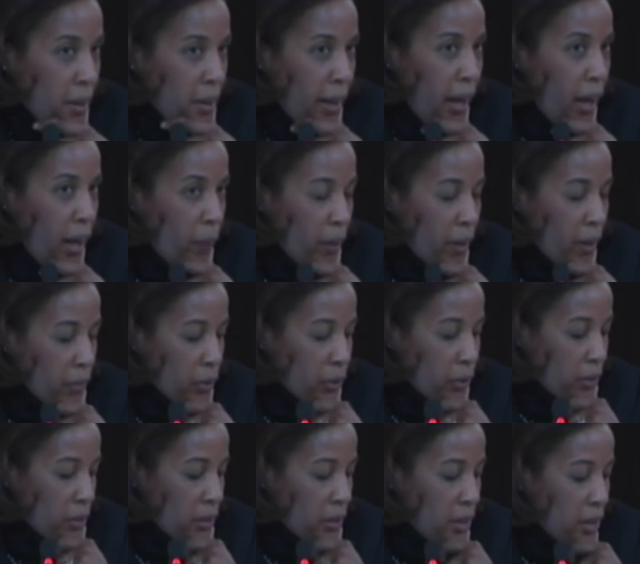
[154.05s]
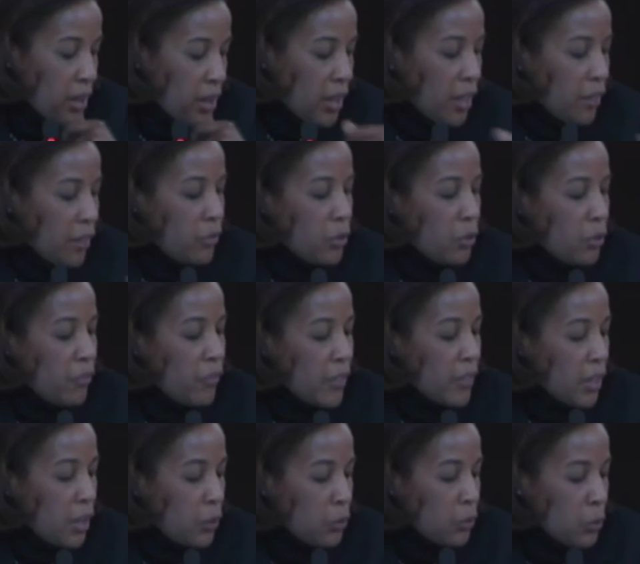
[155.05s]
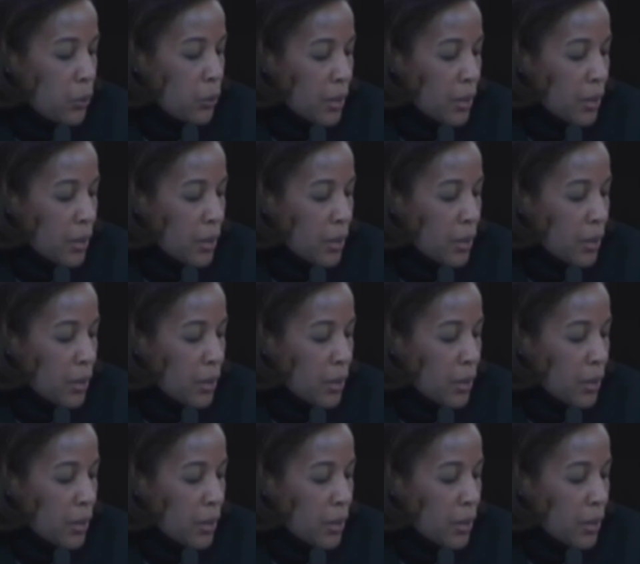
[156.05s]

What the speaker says: However, if you feel you